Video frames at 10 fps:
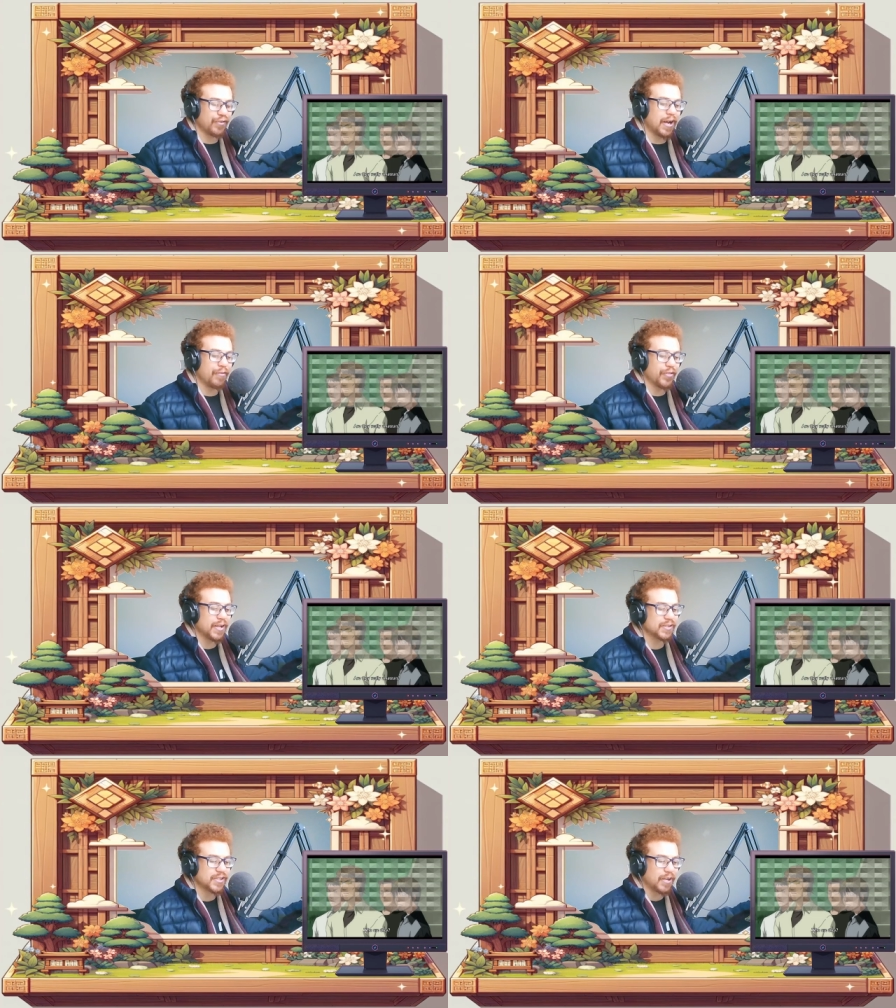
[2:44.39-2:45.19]
and
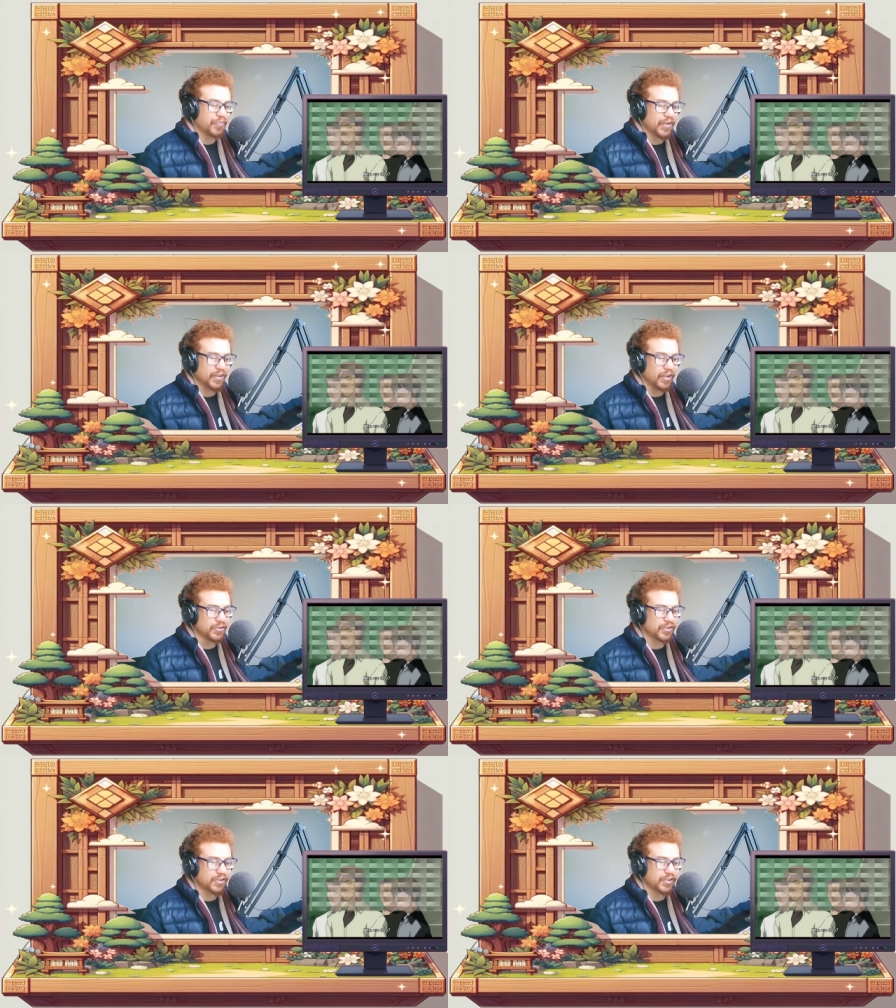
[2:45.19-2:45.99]
then something
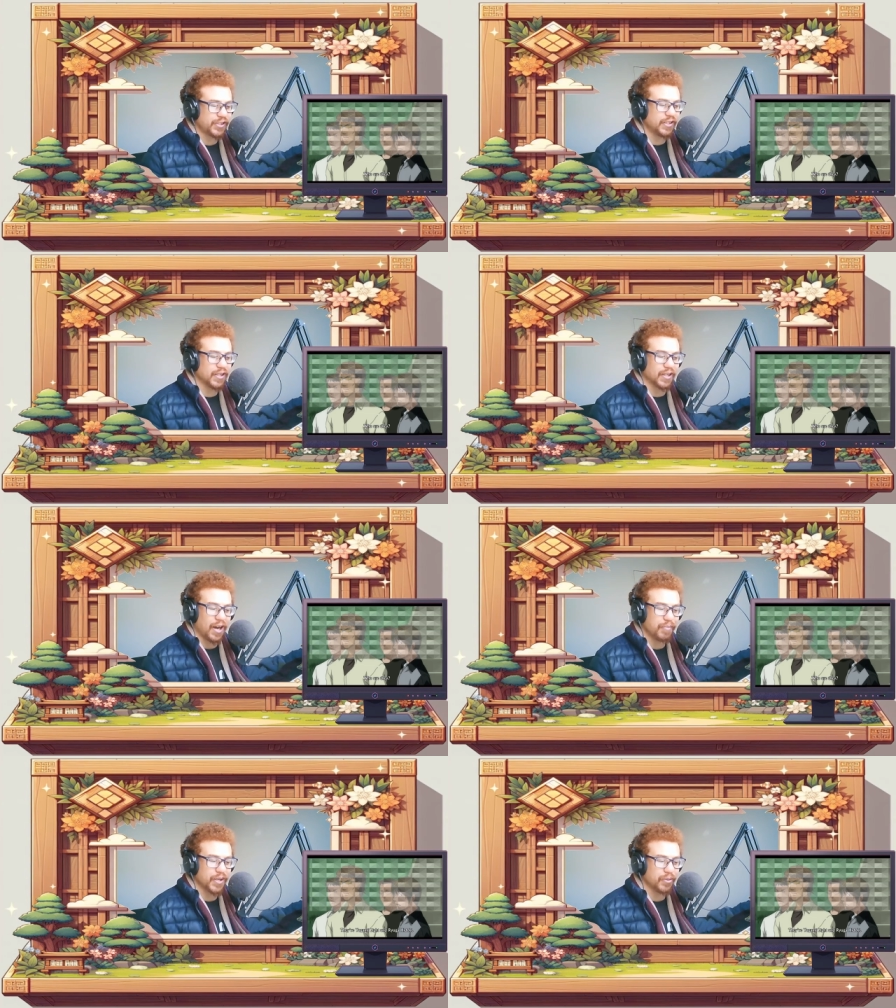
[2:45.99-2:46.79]
those
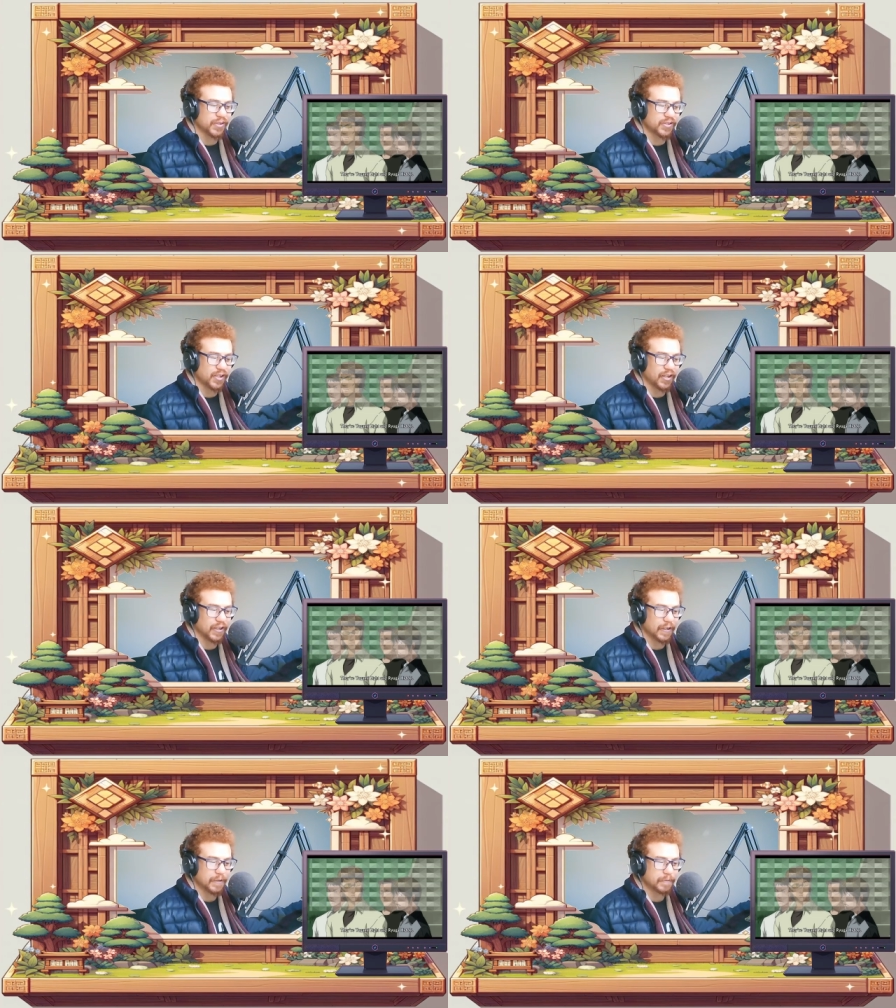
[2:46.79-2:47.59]
Shinigami were
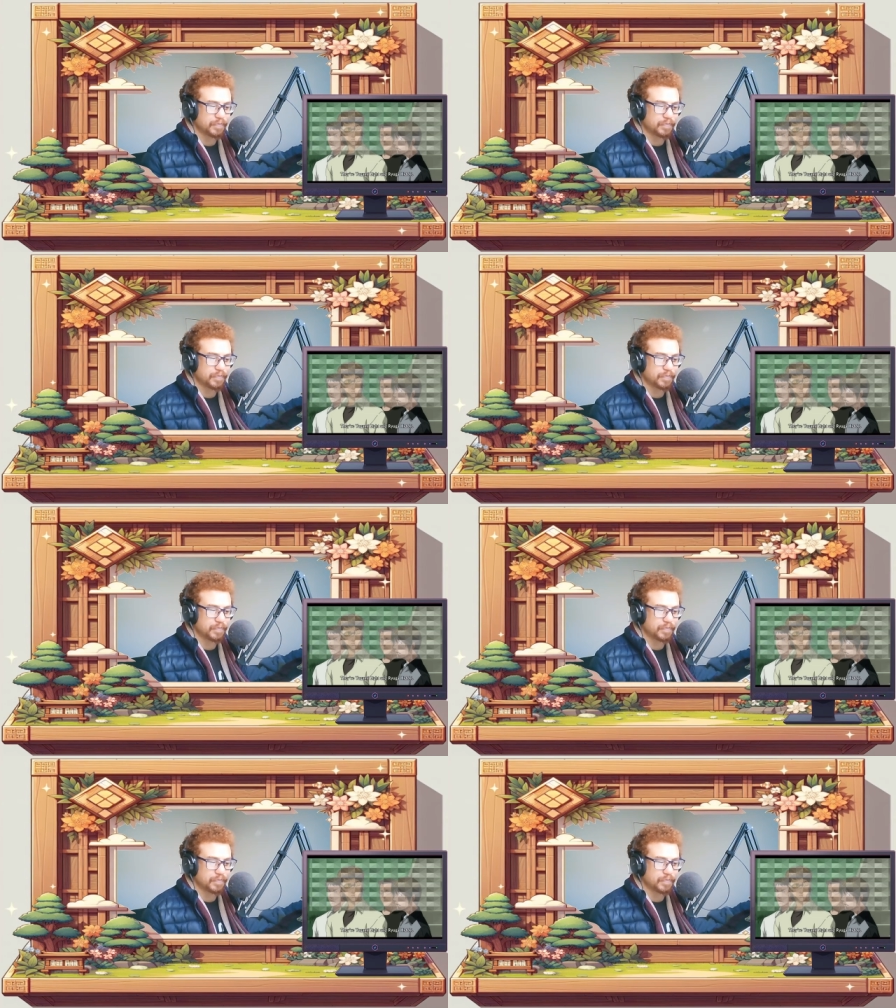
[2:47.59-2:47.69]
saying.